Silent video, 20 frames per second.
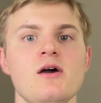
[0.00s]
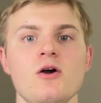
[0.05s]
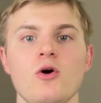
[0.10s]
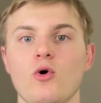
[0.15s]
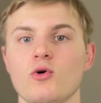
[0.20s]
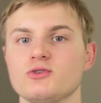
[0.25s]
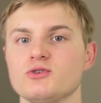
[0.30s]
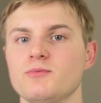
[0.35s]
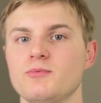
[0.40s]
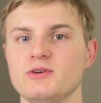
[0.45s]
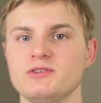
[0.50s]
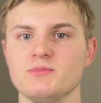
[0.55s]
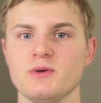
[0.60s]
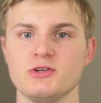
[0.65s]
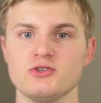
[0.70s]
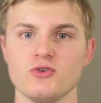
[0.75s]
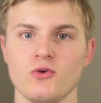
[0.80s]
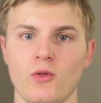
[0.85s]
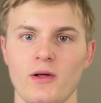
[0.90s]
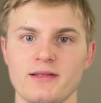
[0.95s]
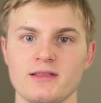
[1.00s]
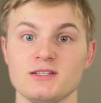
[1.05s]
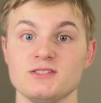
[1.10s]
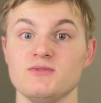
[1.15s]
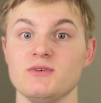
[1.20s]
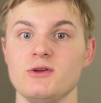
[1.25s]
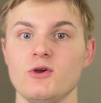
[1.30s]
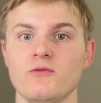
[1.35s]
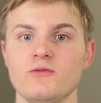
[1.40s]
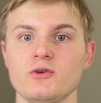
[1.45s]
Also, please make sure to like this
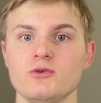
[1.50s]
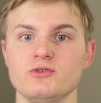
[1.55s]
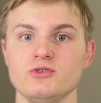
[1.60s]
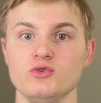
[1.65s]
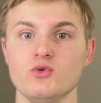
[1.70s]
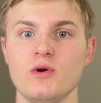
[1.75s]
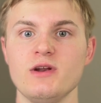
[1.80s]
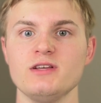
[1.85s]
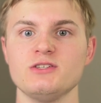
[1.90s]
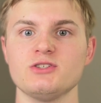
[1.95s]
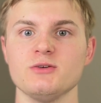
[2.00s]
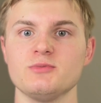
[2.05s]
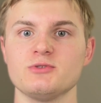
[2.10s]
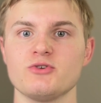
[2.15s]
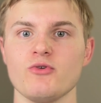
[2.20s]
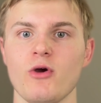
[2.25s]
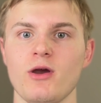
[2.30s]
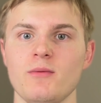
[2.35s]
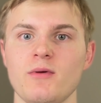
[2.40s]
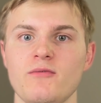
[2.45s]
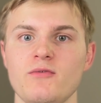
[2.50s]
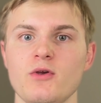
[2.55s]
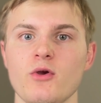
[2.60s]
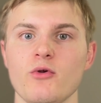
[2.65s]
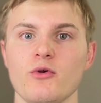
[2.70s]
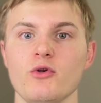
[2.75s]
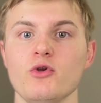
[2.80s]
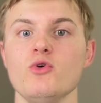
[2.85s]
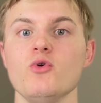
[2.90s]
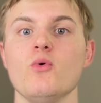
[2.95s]
video if you enjoyed it, subscribe if you're
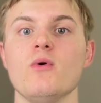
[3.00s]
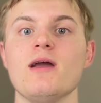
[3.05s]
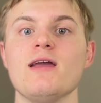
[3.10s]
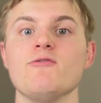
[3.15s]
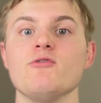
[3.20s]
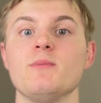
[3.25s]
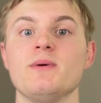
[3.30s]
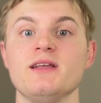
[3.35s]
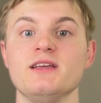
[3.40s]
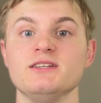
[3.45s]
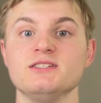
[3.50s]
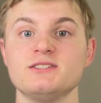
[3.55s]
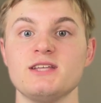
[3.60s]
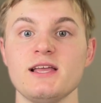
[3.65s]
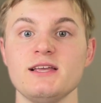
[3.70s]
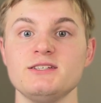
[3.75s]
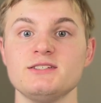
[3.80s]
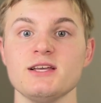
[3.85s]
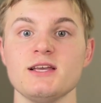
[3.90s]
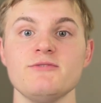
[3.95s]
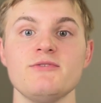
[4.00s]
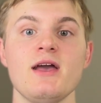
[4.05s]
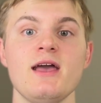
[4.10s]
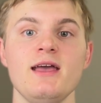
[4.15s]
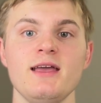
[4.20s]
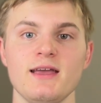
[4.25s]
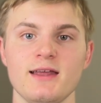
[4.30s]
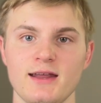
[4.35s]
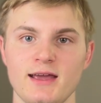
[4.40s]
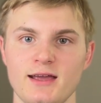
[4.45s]
new. Everybody, stay safe
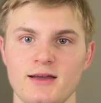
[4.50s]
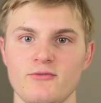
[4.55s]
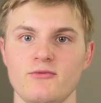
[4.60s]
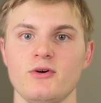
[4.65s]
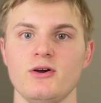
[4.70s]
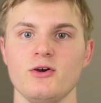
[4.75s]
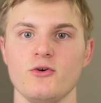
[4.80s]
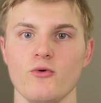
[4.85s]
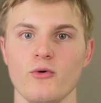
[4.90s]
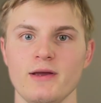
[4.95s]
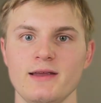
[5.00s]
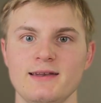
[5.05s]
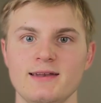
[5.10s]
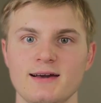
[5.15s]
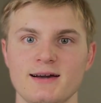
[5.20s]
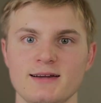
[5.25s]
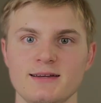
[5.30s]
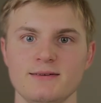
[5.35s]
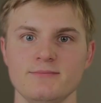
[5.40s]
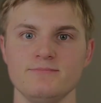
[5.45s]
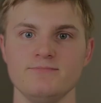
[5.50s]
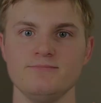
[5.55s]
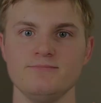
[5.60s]
and have a great night.